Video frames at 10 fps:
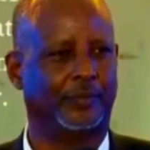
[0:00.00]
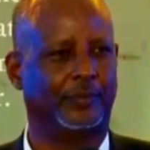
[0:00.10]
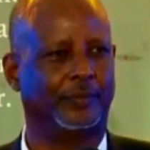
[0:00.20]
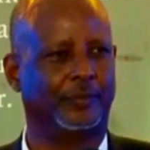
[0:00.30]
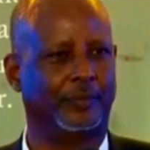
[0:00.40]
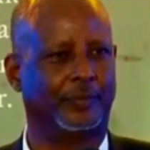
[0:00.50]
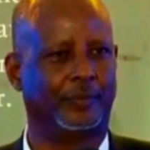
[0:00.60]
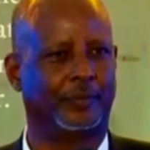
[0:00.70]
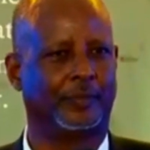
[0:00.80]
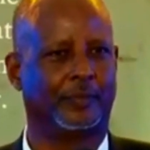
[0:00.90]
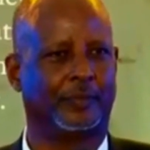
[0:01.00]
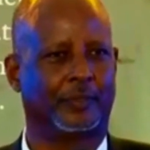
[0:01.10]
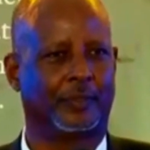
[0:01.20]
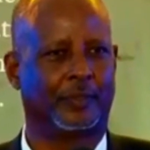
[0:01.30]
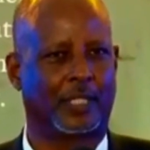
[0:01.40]

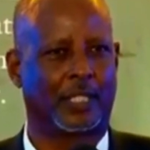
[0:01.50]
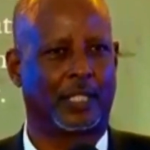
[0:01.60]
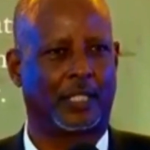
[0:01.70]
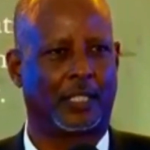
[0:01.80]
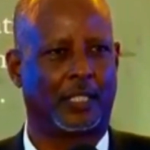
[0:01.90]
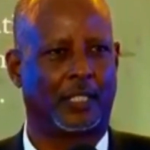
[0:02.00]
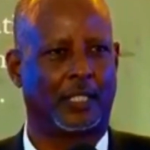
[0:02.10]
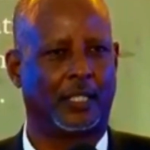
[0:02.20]
Nothing is said.